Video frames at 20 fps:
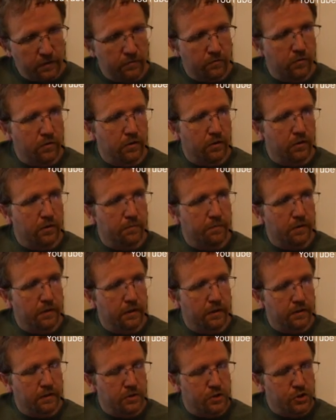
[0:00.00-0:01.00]
then we're going to
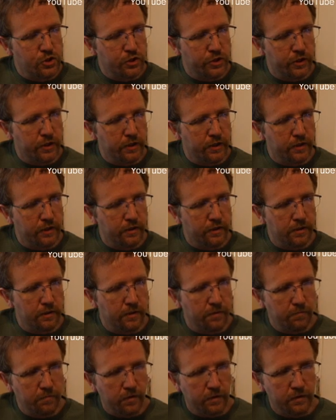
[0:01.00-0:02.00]
play the G
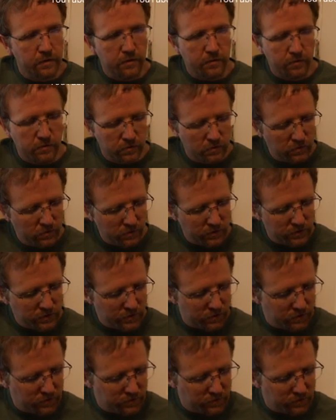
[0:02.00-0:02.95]
and play the whole chord. So,